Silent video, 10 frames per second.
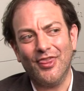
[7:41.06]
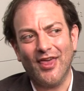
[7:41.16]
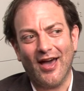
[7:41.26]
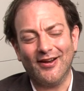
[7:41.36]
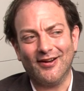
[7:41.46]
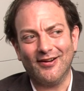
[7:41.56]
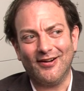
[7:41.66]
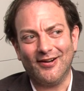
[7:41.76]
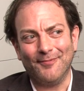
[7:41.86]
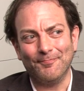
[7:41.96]
that,
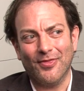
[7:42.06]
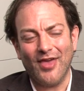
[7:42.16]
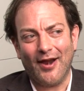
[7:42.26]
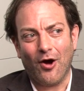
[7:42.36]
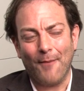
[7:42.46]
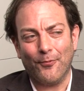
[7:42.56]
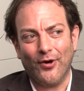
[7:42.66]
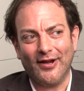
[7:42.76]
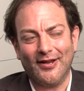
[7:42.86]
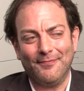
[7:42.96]
um, that
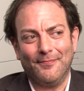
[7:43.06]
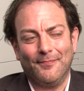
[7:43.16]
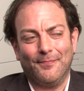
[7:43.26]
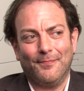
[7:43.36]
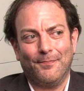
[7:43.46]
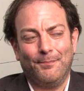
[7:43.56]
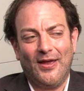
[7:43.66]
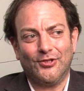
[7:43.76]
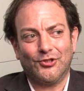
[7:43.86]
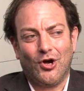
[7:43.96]
operate
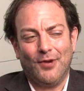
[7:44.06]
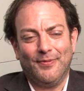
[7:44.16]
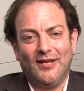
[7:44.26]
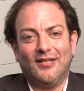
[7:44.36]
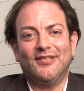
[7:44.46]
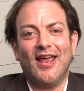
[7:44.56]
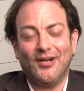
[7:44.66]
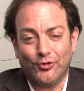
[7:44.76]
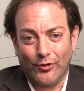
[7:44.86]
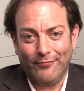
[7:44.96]
based on being
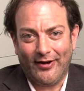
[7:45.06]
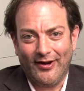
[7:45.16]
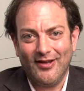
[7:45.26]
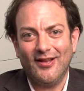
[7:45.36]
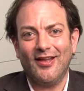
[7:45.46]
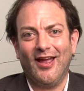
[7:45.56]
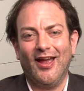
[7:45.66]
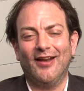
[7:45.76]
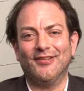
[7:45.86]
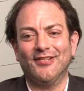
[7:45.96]
data driven
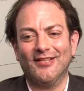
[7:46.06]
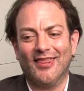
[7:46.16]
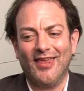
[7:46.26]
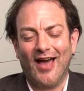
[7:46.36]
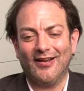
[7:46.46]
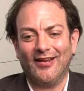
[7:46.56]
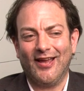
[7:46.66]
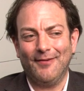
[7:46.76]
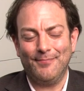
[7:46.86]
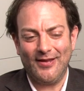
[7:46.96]
and that
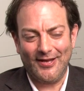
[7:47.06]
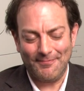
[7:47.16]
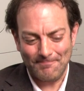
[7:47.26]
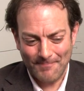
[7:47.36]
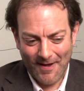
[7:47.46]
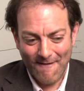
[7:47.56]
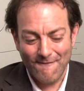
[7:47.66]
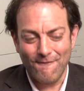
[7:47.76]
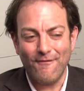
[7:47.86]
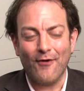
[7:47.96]
can be
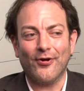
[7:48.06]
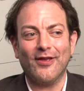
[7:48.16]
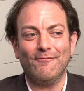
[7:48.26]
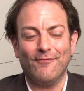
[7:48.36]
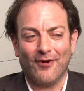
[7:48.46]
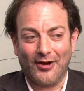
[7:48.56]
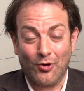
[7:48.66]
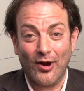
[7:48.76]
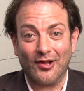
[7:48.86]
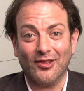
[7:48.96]
very, very
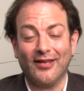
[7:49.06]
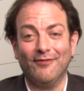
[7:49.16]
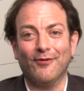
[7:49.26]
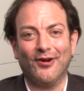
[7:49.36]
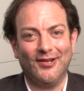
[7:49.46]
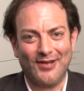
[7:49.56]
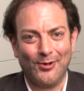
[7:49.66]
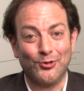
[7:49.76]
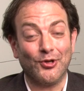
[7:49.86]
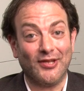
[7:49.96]
quickly, very
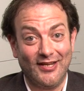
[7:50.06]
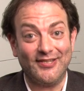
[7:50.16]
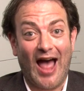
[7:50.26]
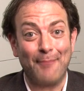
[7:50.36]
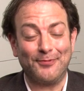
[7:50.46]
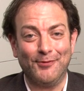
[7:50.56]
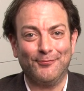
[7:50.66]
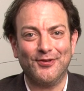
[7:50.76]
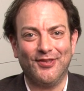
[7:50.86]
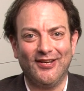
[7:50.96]
intelligently
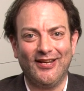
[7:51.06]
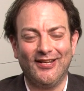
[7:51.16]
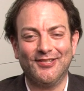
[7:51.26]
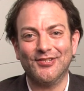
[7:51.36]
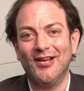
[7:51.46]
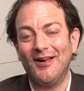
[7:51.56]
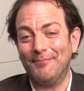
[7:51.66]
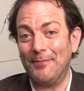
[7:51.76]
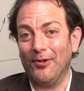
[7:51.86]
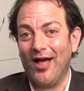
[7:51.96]
adaptive to the needs
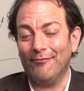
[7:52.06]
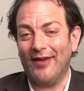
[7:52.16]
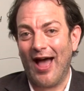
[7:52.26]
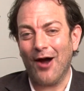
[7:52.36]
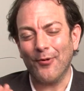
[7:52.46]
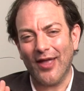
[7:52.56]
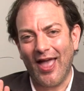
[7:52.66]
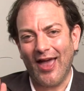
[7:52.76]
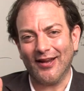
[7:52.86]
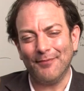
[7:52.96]
people have now
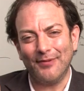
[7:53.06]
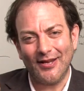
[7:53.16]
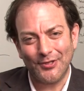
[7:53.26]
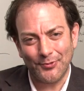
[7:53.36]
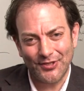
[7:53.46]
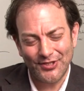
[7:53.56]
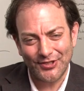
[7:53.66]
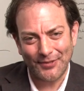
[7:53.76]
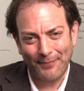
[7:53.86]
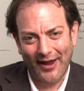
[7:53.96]
and can begin to
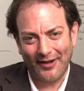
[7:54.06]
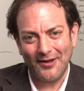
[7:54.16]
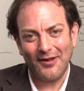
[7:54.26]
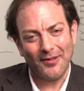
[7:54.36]
anticipate